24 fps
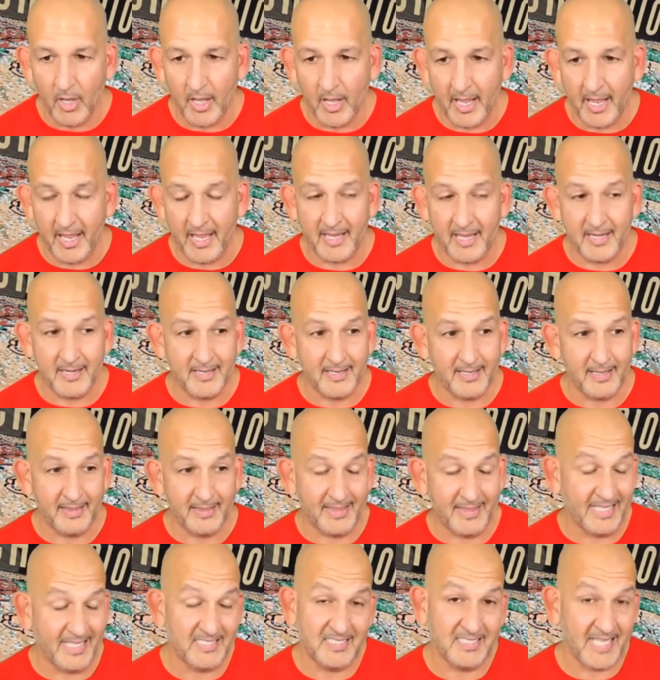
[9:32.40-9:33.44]
And
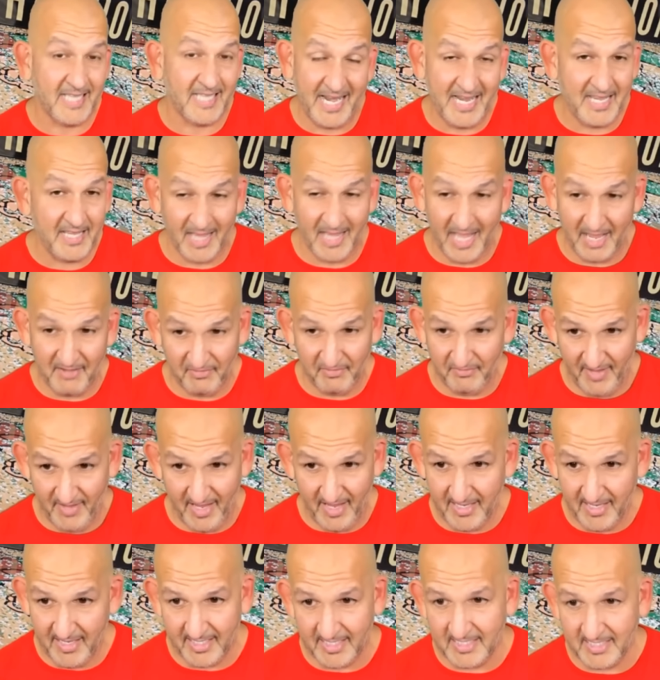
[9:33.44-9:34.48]
this is any live
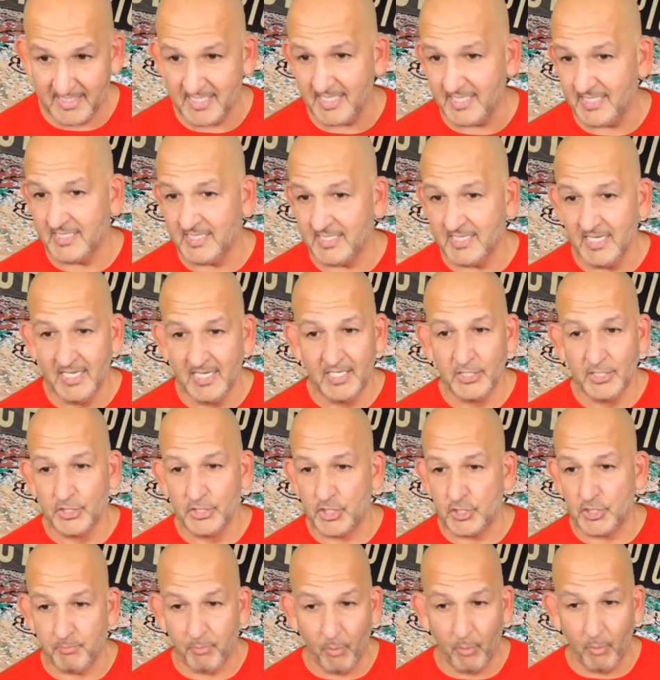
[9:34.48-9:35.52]
event. This is
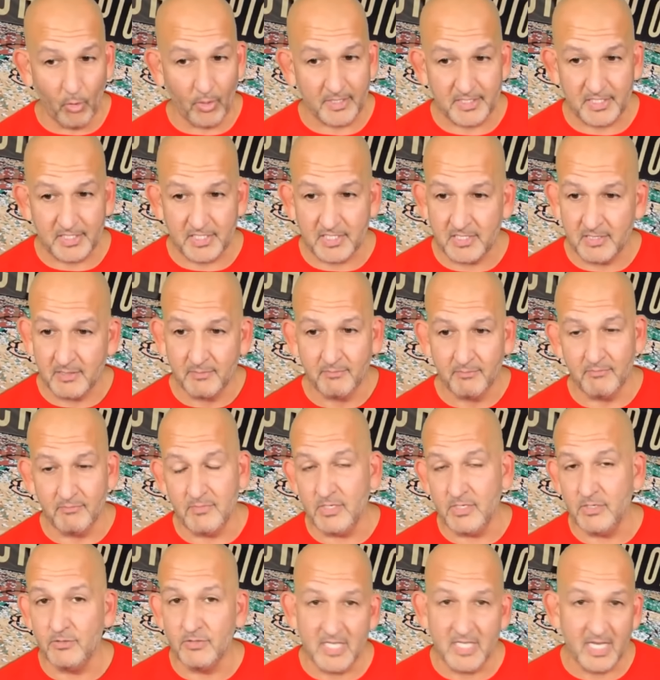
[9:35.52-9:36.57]
sports,
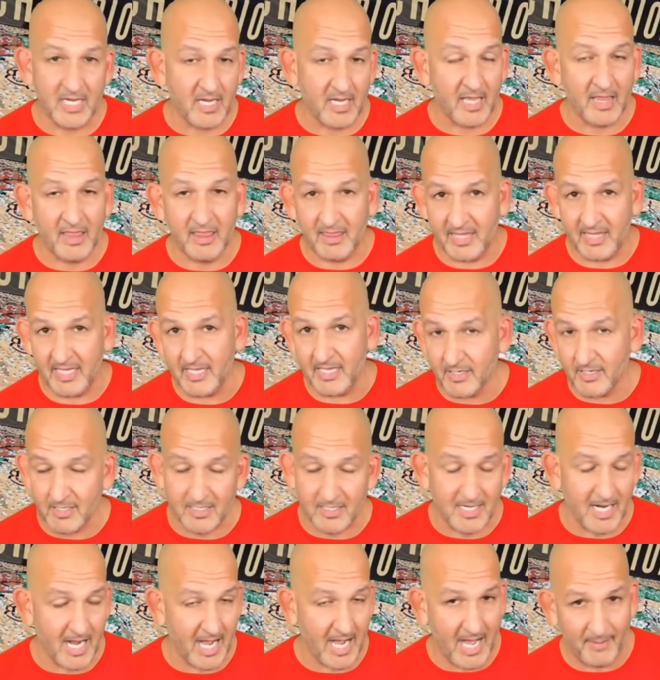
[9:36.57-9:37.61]
music,
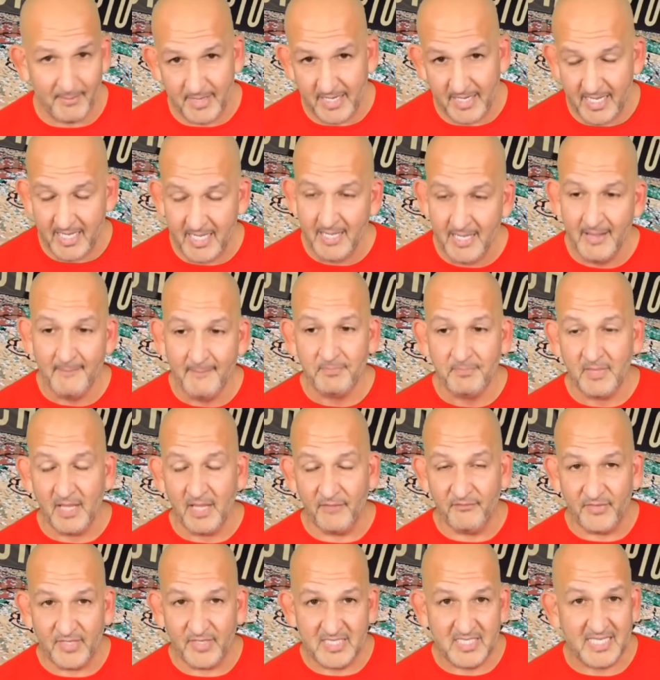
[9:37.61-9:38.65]
theater, comedy.
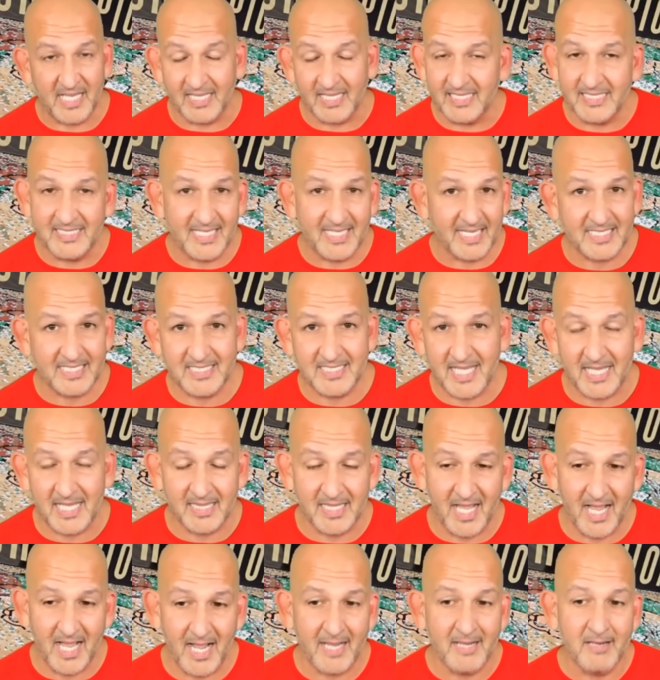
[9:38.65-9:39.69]
If it's selling tickets
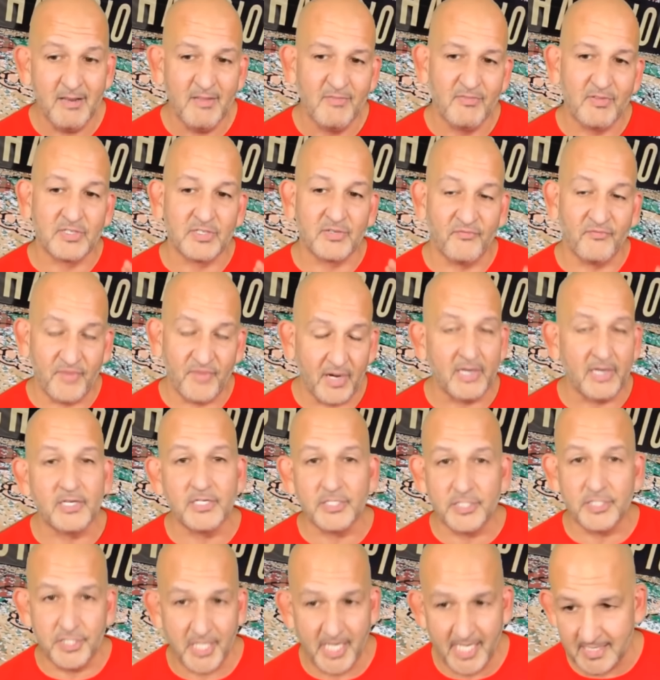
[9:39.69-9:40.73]
online, there's a very
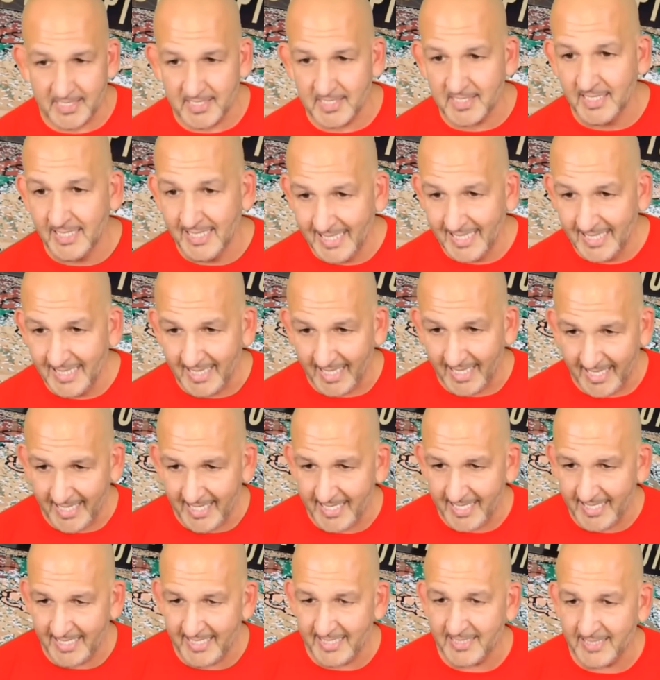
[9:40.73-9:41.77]
good chance that
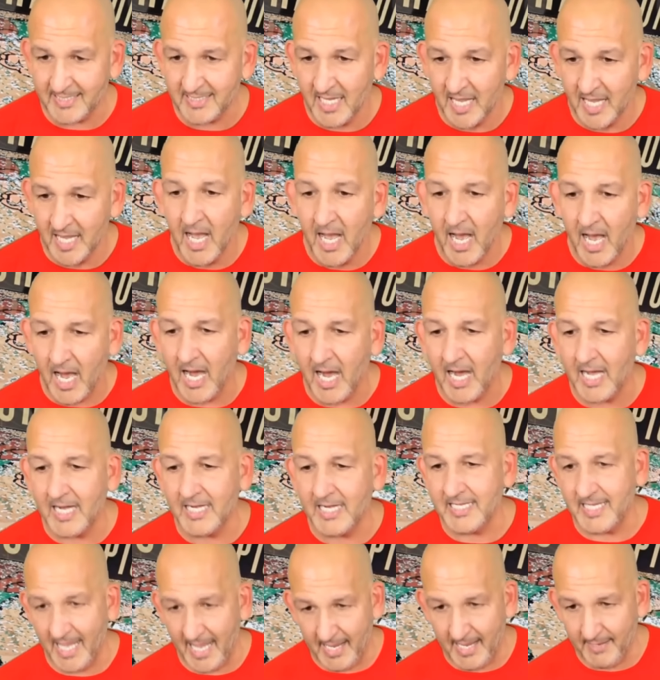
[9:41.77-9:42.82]
it is
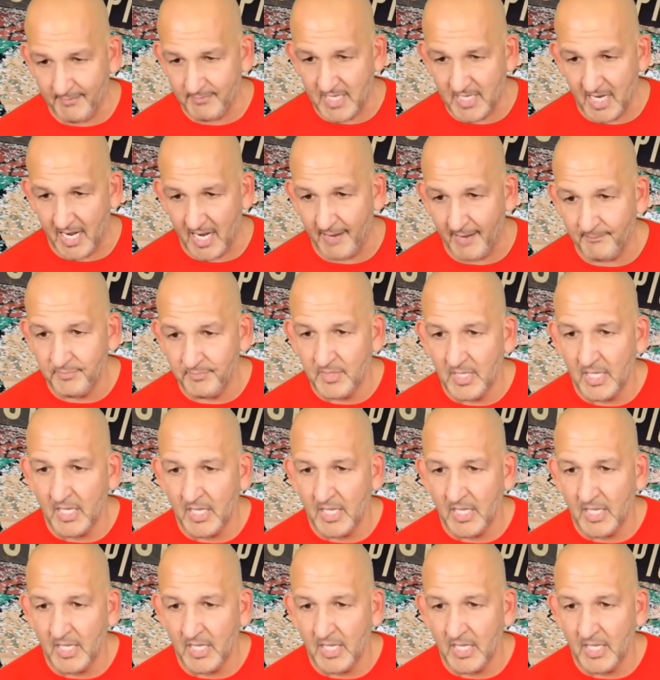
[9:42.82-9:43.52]
on Gametime.